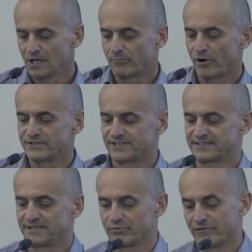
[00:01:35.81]

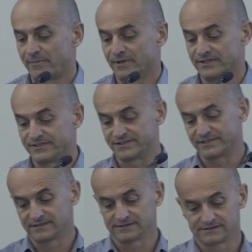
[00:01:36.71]
Processing parameters.
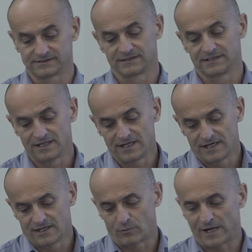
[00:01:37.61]

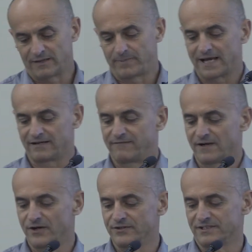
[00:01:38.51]
The way the powder
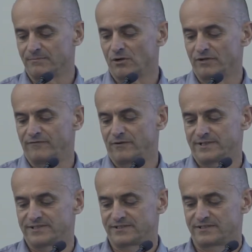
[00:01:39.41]
flows in the mould
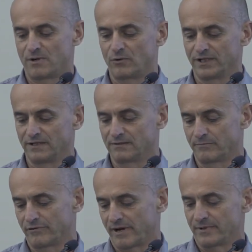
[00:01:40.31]
influences the moulding
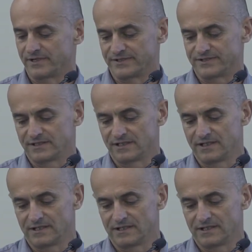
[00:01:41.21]
parameters.